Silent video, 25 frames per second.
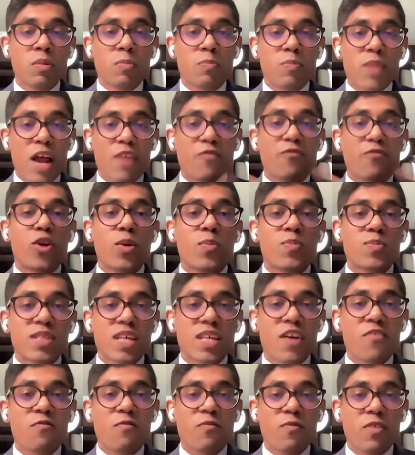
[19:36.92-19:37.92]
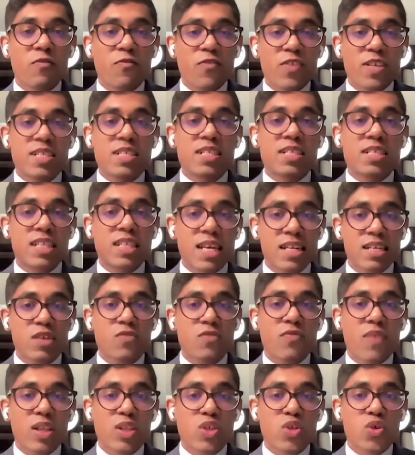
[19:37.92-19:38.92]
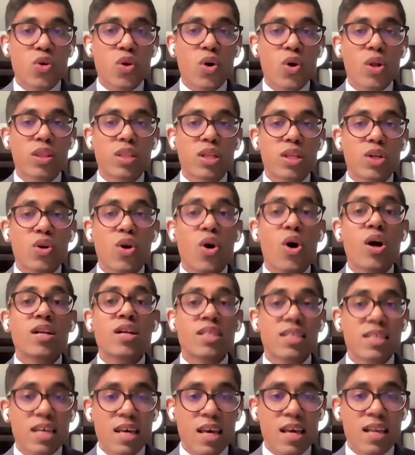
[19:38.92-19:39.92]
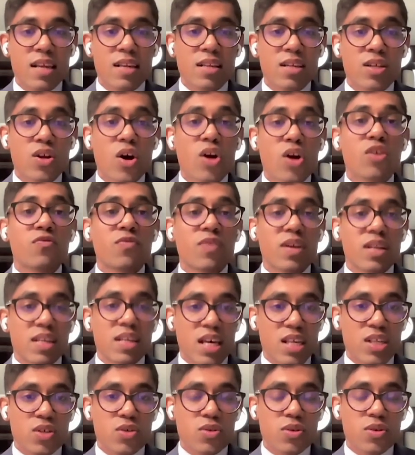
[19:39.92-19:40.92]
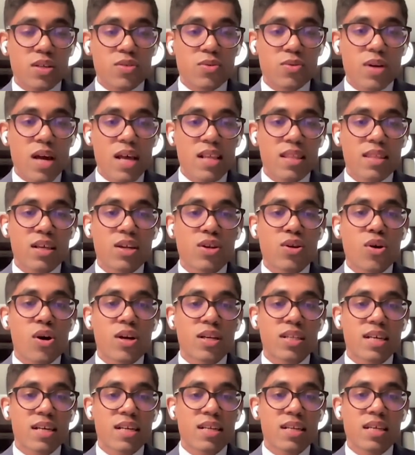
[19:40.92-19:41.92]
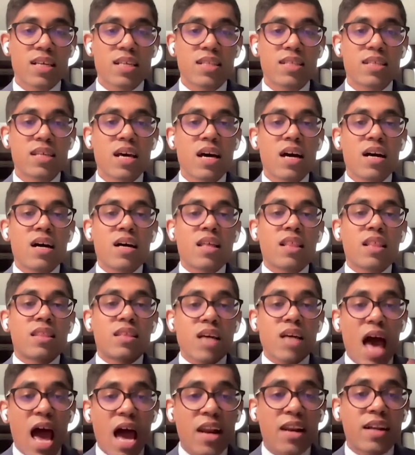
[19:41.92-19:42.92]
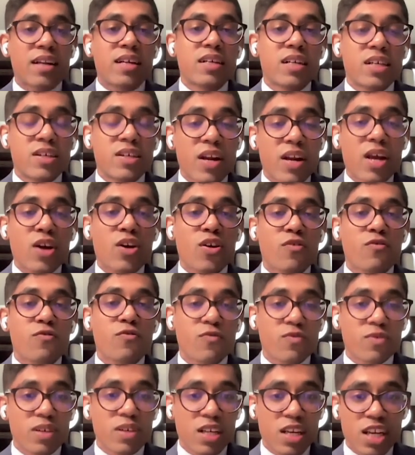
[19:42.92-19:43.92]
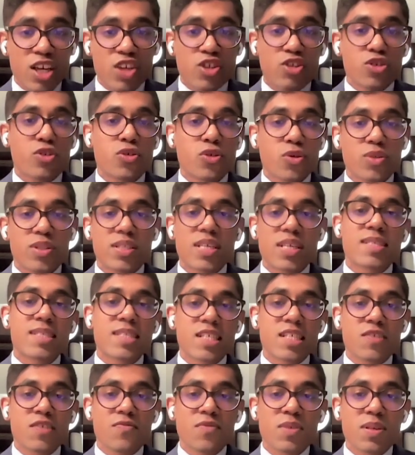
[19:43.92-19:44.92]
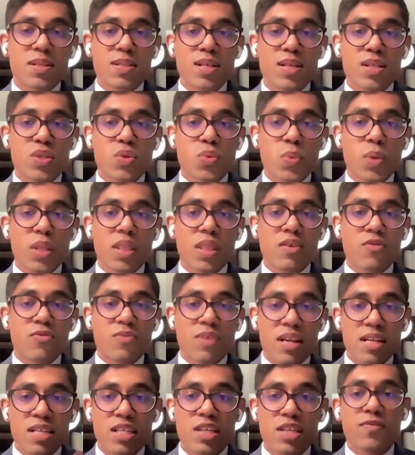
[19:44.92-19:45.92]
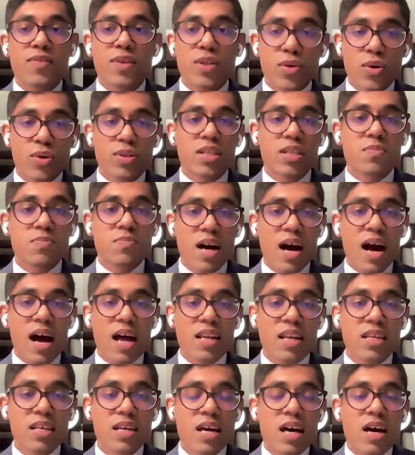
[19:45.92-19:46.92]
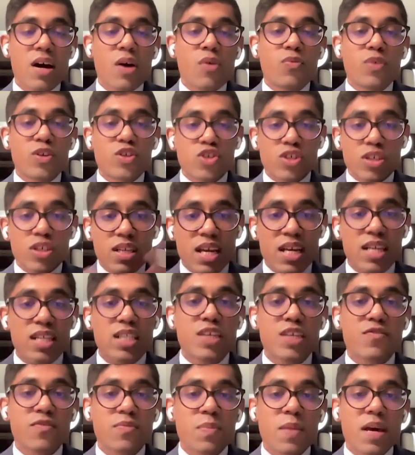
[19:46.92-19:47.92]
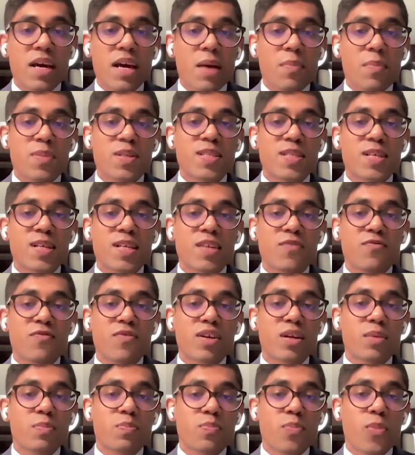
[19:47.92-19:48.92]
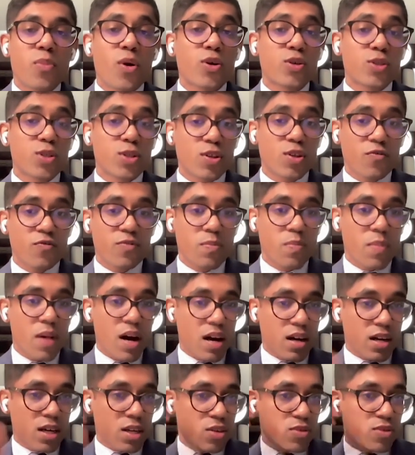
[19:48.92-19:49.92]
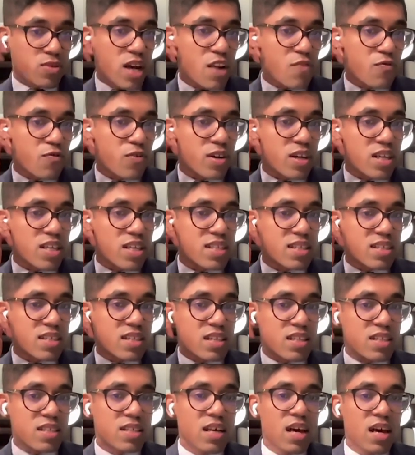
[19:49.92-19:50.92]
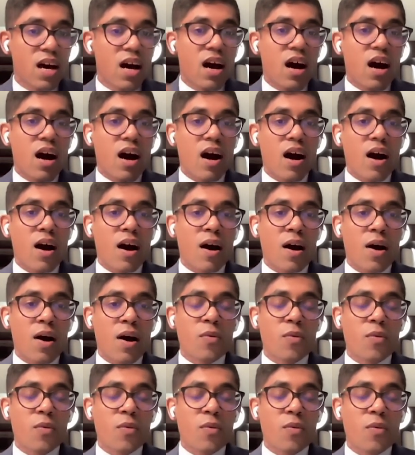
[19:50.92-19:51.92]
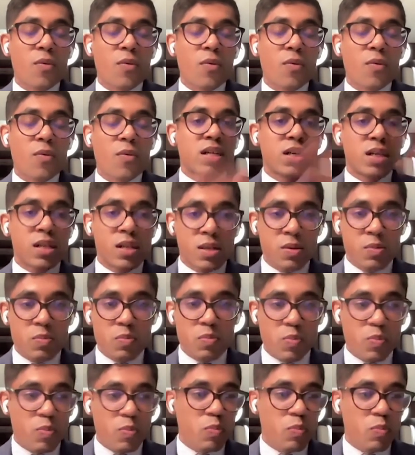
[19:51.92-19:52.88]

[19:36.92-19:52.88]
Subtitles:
platforms have facilitated what's called the long tail in a lot of industries, right? The long tail is the array of niche goods and services with relatively low demand, which collectively make up a significant portion of the market, right? For instance, the